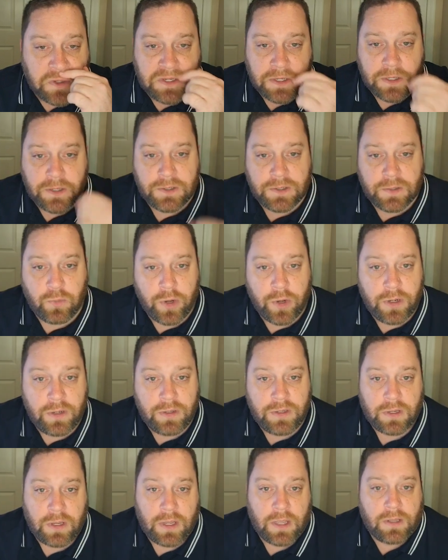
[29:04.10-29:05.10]
citizen would
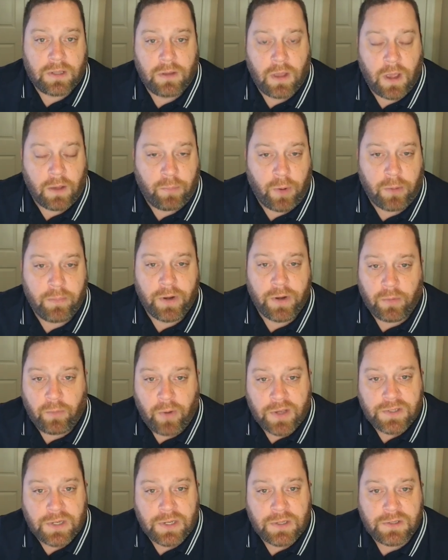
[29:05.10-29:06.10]
to get a permanent
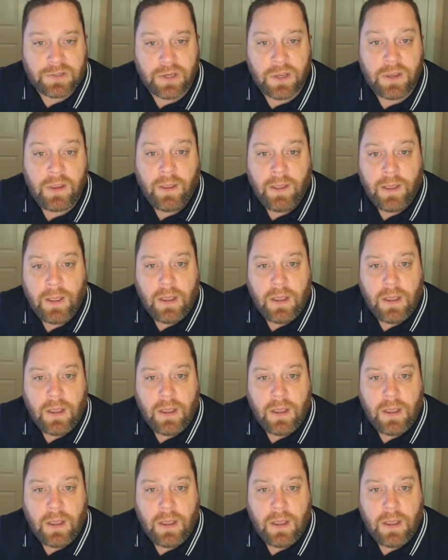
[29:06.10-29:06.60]
residency.